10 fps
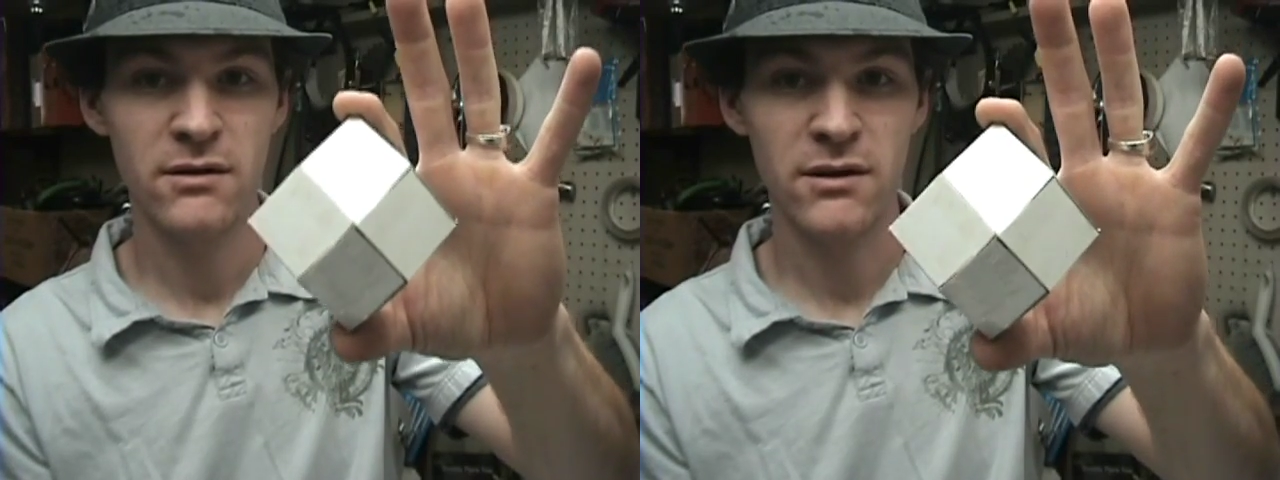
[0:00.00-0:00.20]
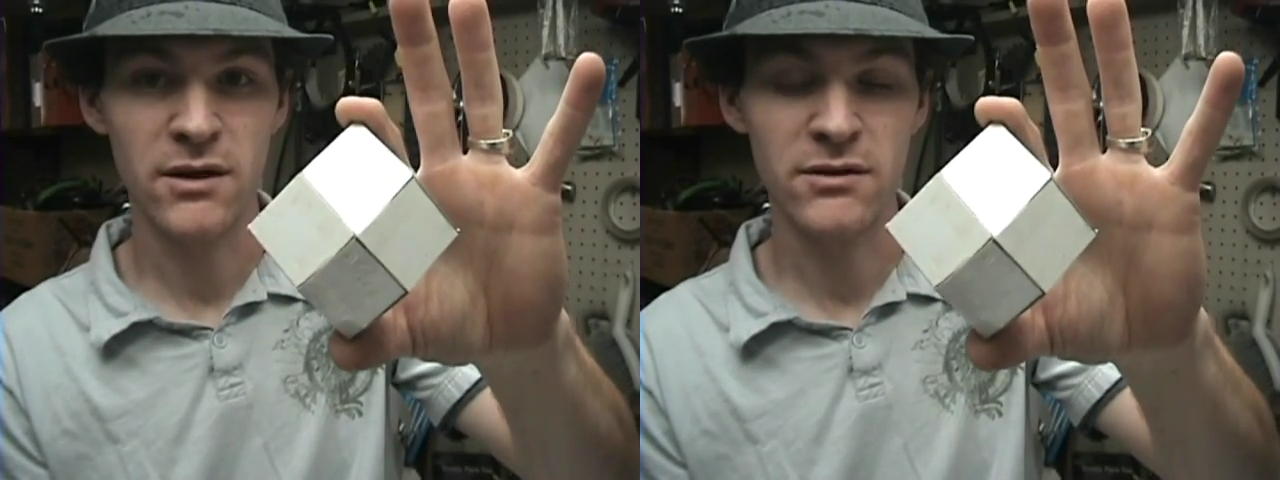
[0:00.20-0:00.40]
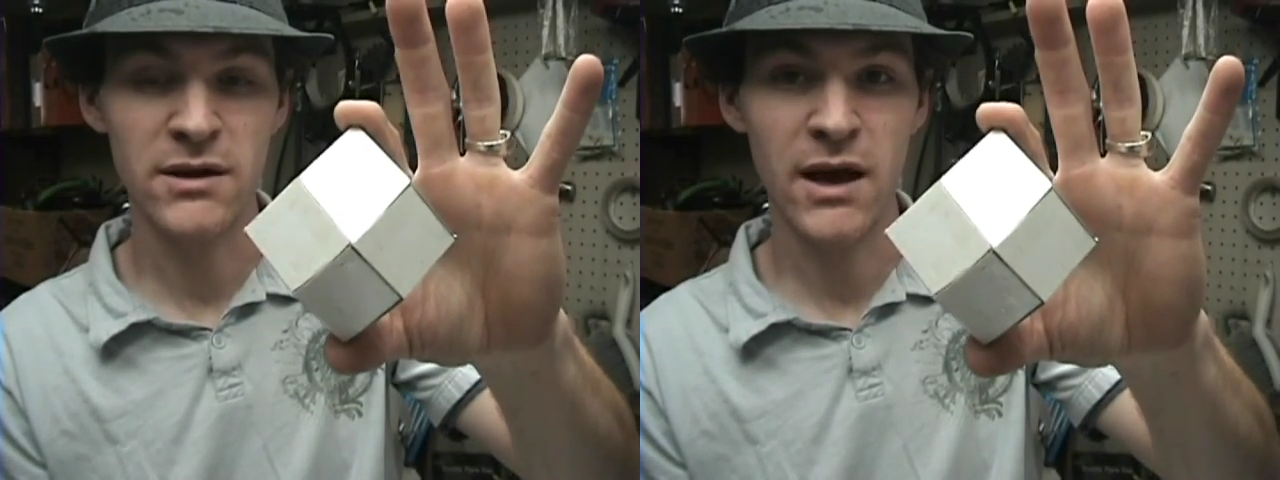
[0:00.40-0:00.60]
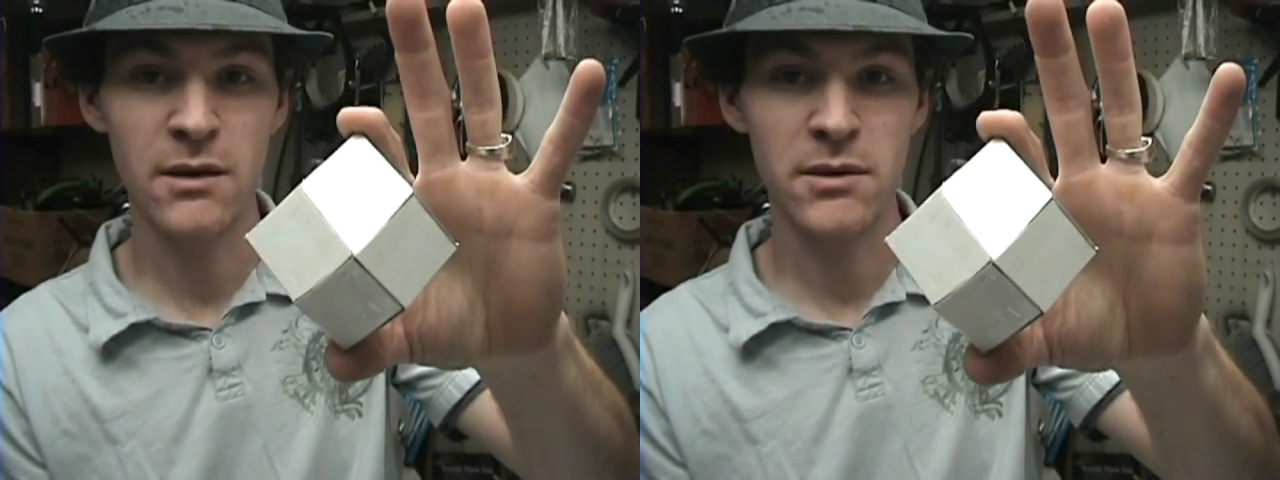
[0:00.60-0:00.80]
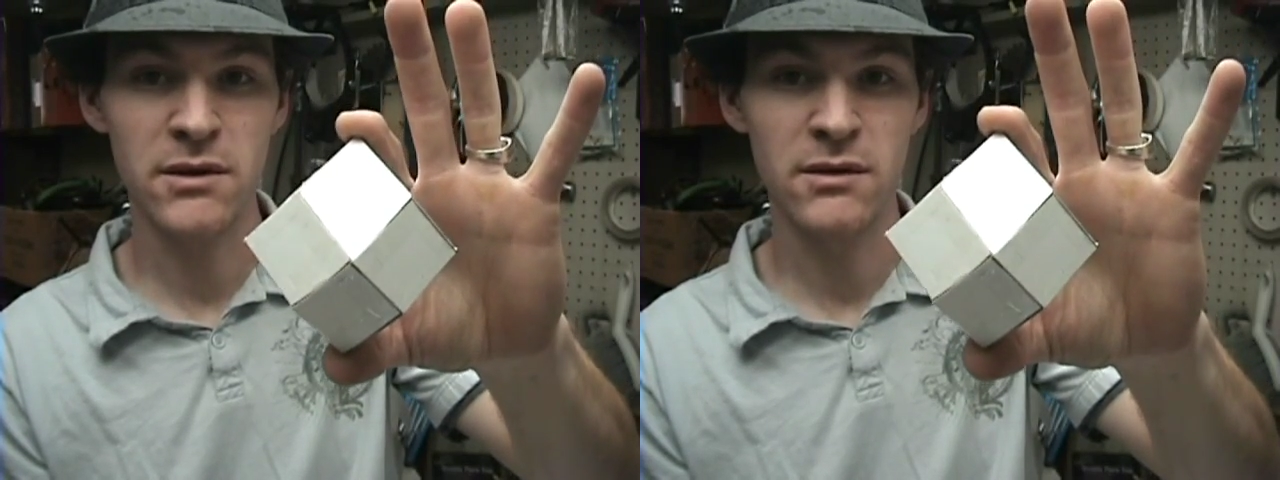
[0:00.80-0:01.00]
There's a
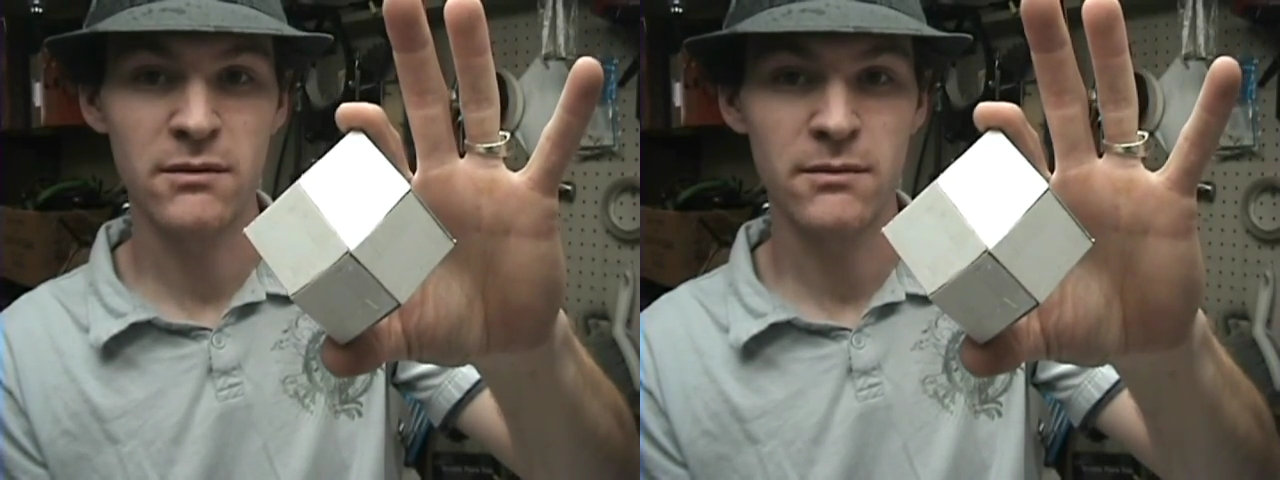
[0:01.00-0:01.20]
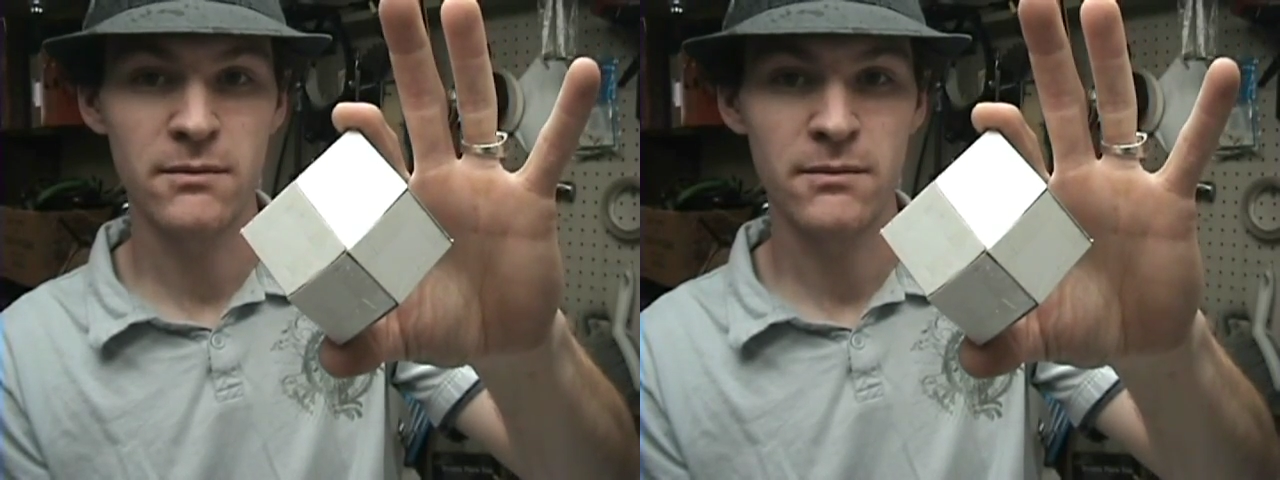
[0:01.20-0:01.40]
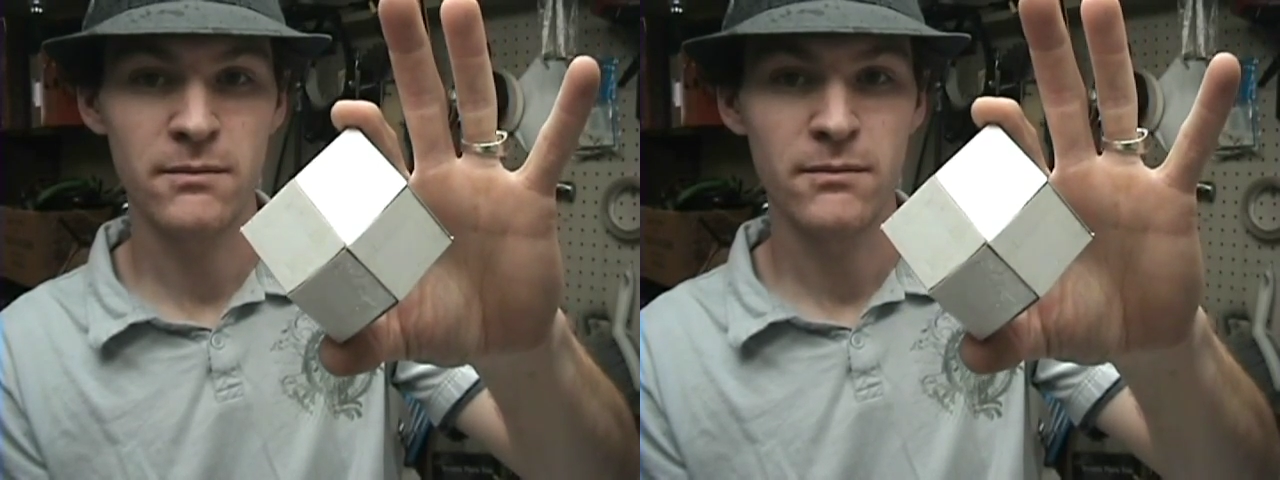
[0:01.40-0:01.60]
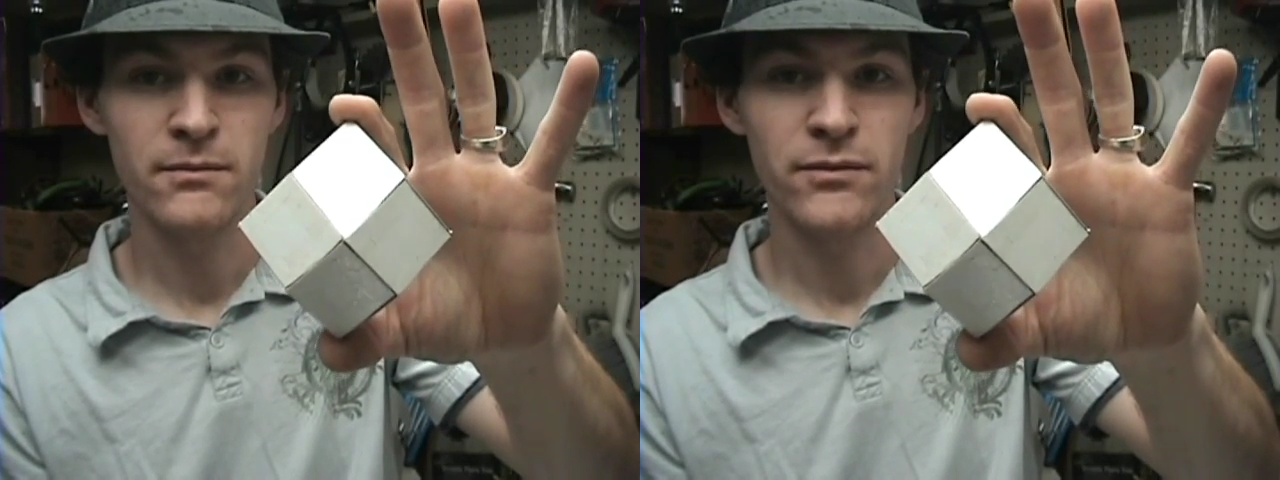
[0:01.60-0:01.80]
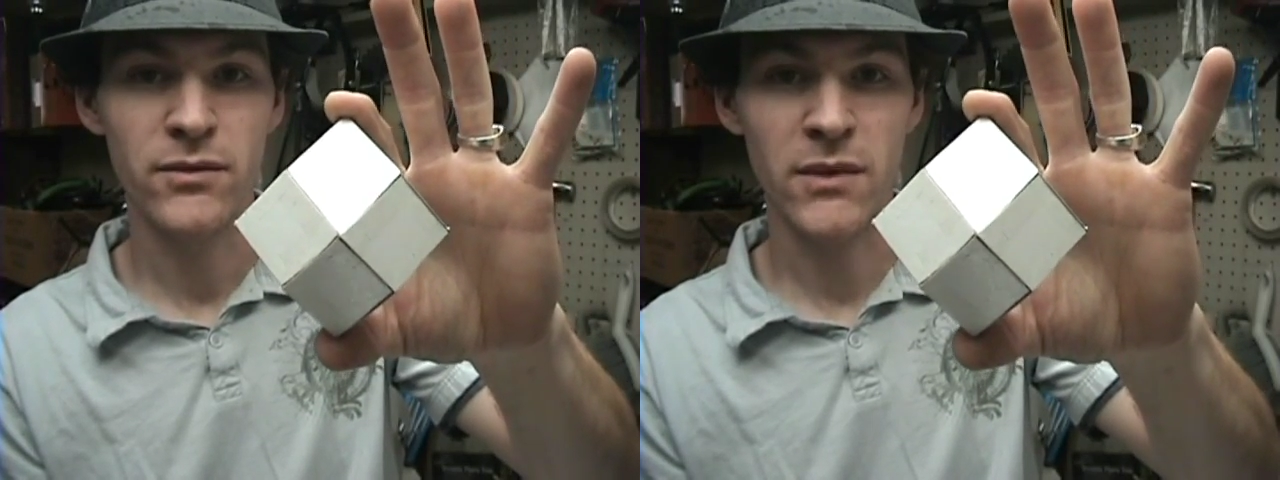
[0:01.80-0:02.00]
diamond.
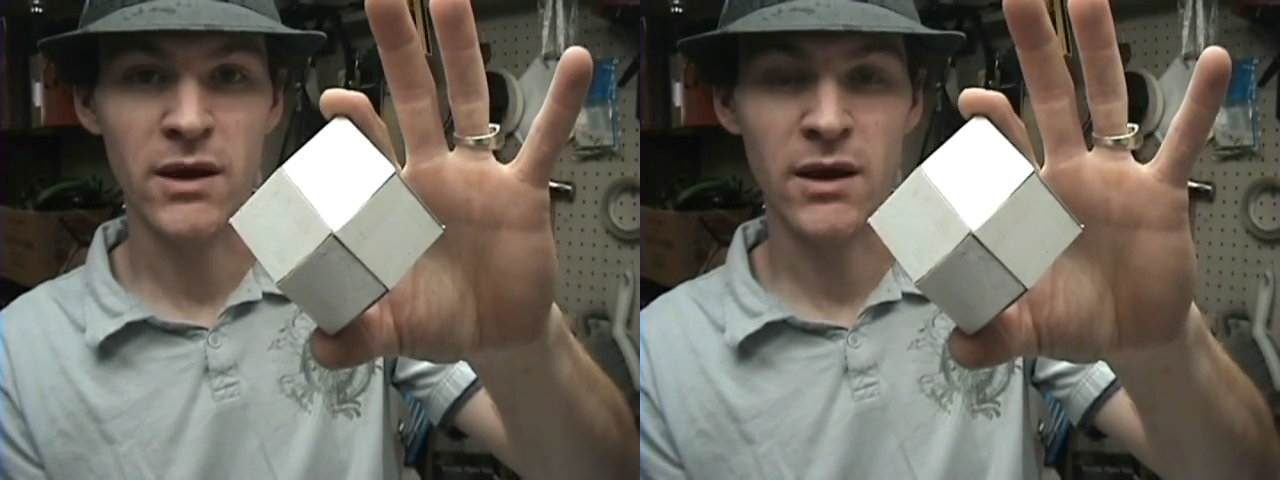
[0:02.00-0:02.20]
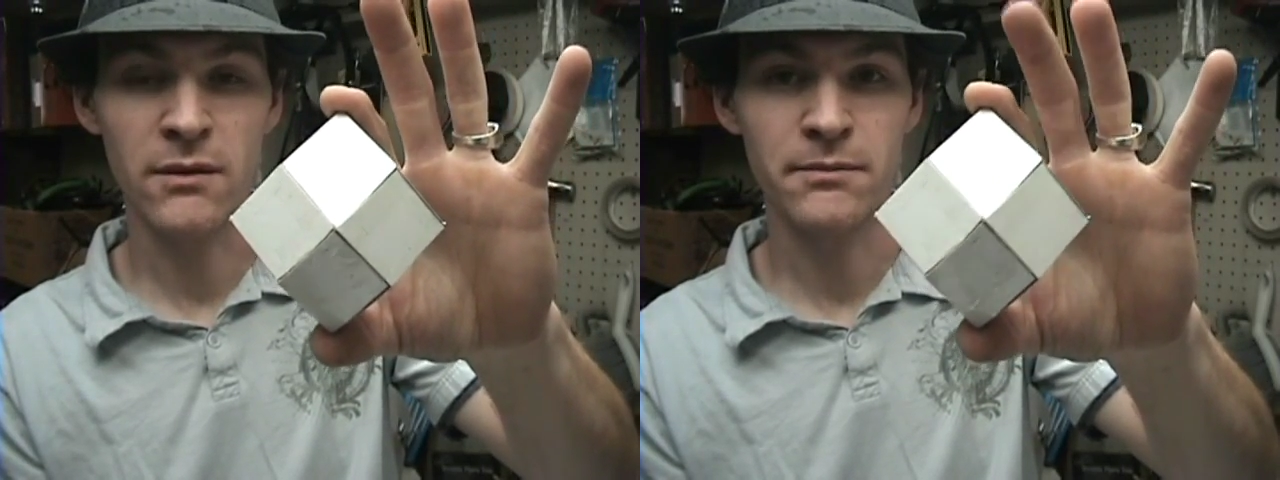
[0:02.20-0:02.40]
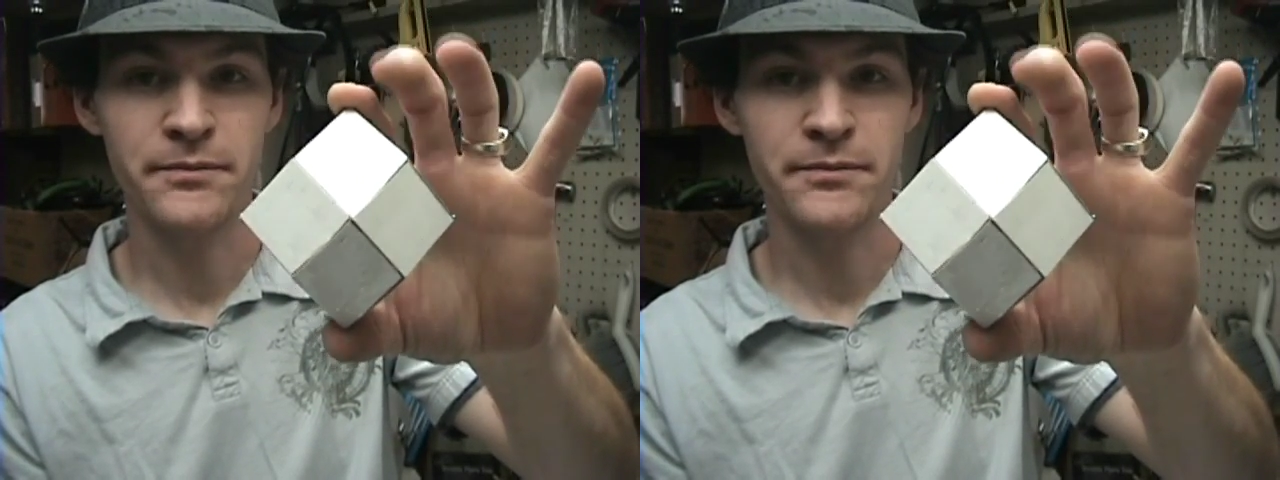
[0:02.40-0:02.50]
Okay.